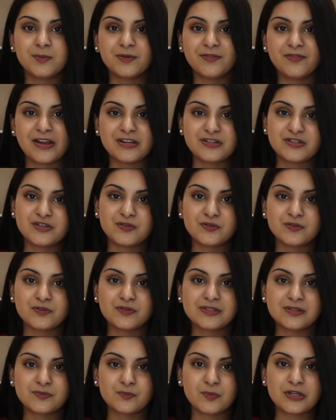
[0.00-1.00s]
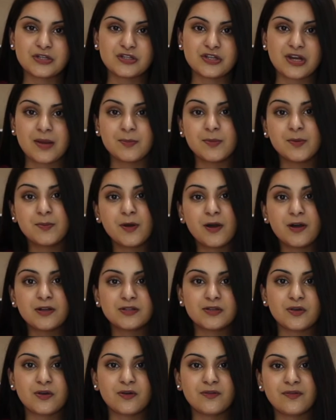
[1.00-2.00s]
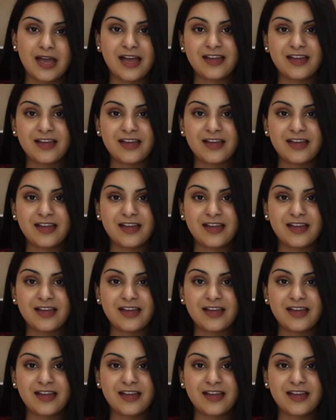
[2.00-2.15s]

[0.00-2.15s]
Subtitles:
Professionals, which I'm a part of,